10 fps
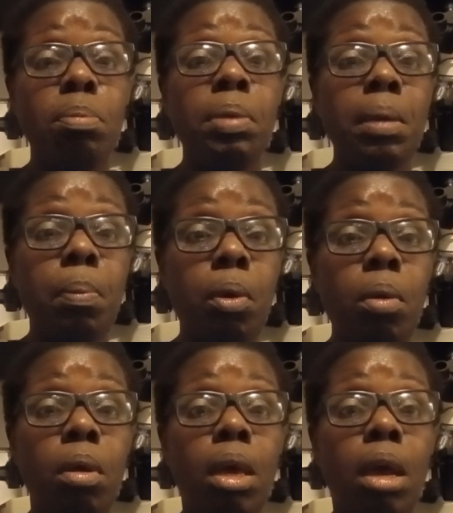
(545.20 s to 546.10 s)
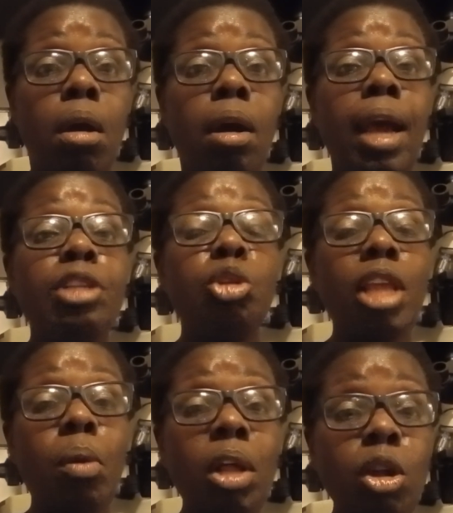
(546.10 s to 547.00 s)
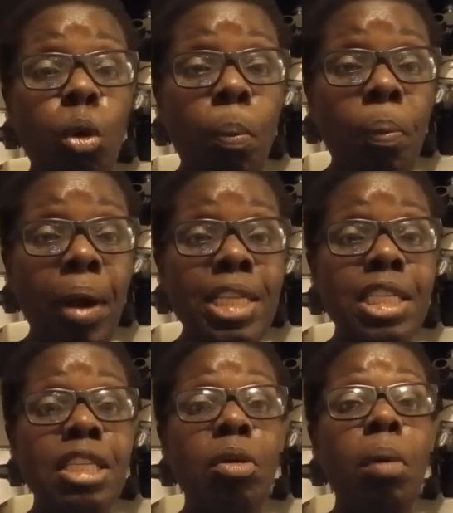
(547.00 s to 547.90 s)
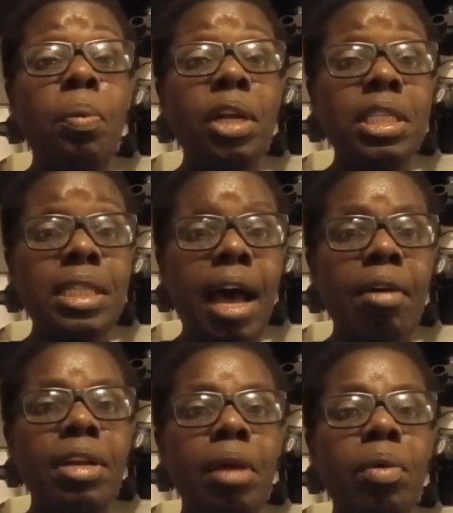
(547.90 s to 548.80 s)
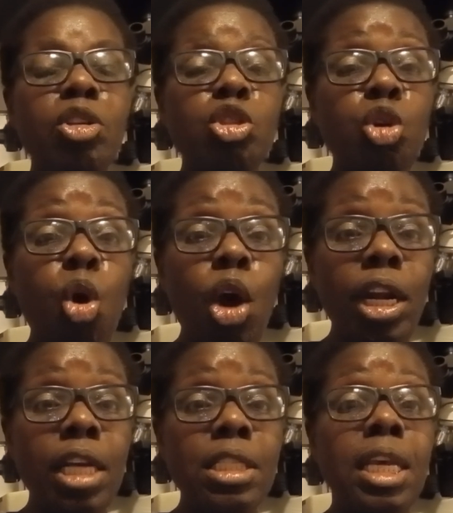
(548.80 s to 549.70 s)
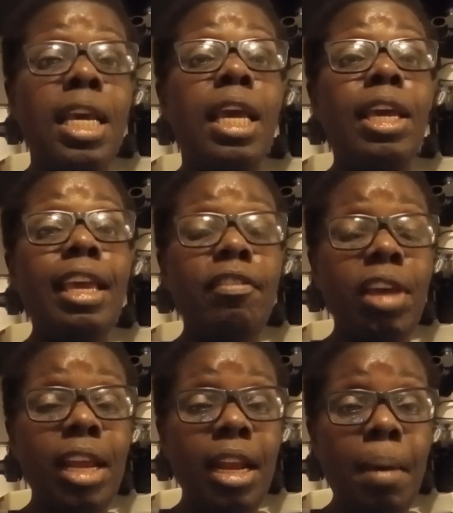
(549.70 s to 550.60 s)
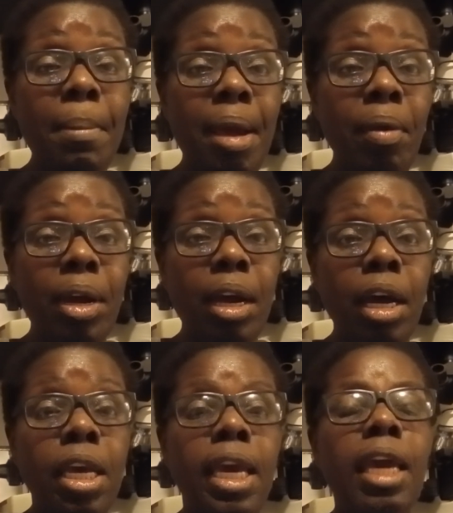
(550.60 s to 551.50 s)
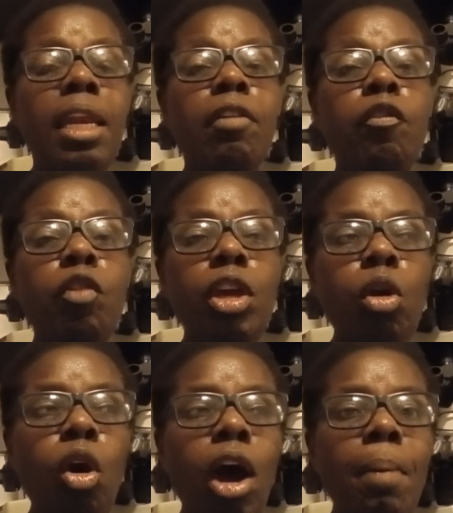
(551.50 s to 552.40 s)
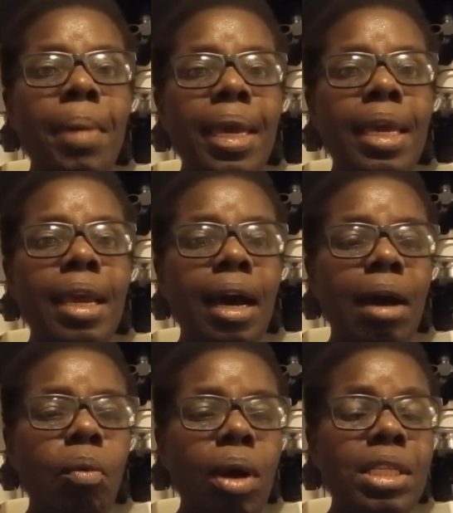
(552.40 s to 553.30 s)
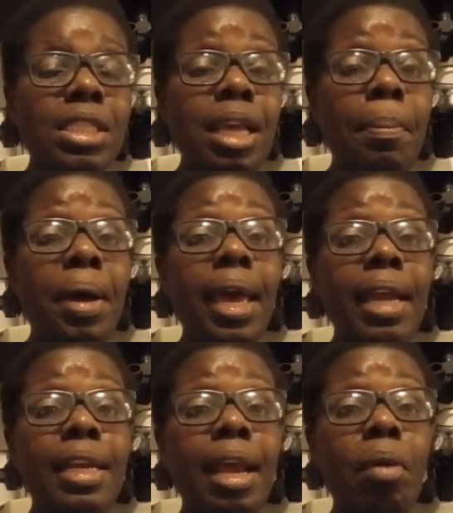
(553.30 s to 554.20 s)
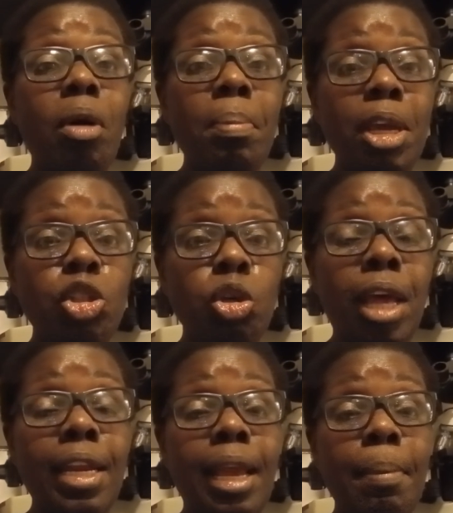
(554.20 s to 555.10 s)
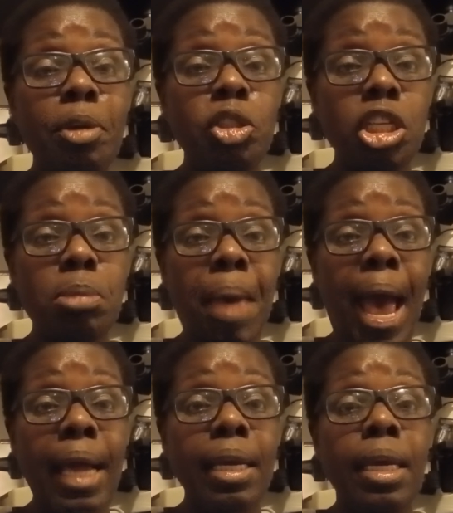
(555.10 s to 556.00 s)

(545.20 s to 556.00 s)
people. All right? So they will oppress us, they will put us down, they will scorn us even in America. And if we are making a, one step ahead, they will make sure that they push us back.